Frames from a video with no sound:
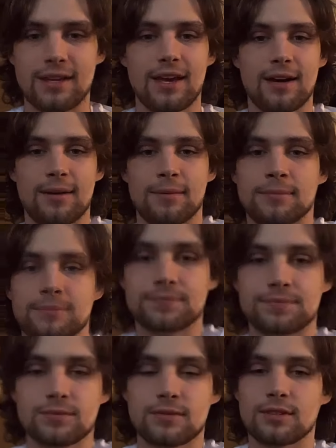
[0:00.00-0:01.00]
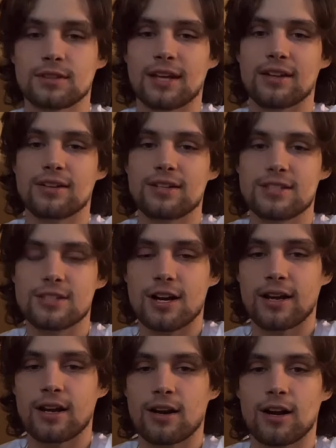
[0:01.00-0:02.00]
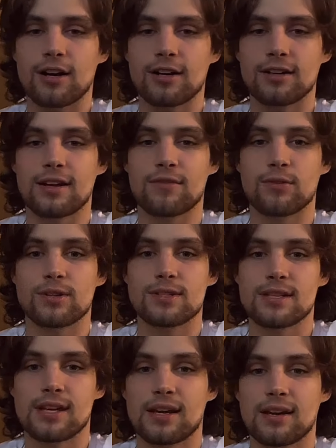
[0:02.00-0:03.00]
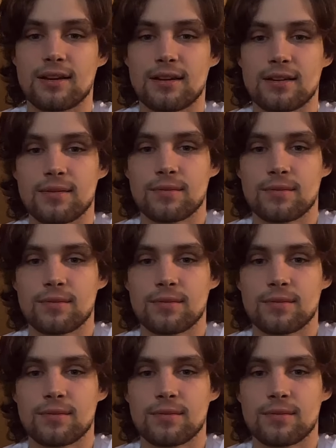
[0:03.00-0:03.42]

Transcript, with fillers: Yeah. Kelly's young at heart, everyone's saying.